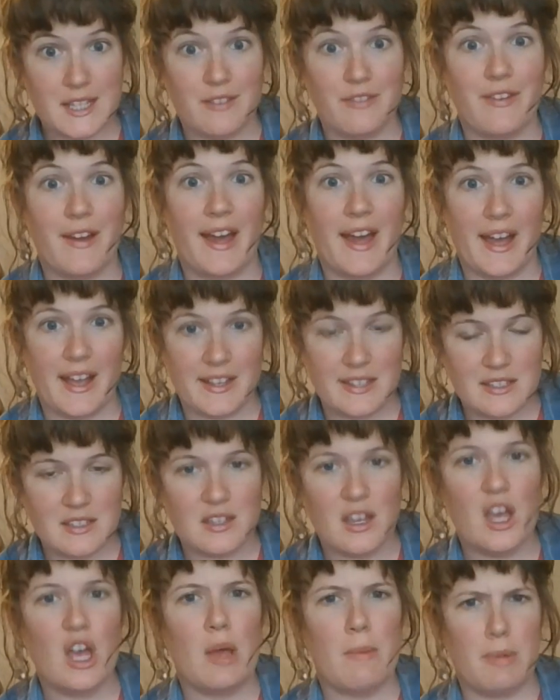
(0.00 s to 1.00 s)
fast,
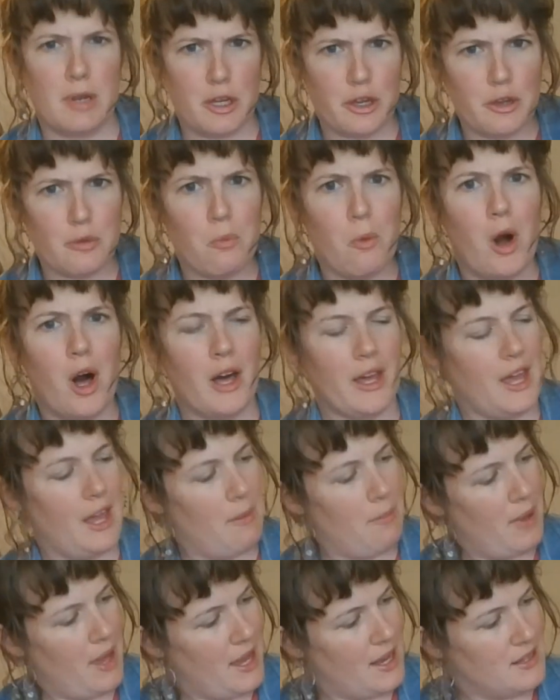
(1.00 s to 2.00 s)
but a good walking
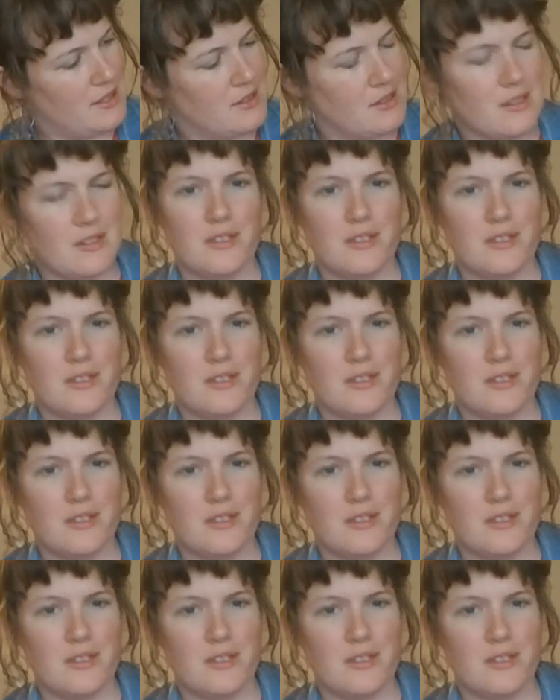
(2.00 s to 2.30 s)
pace.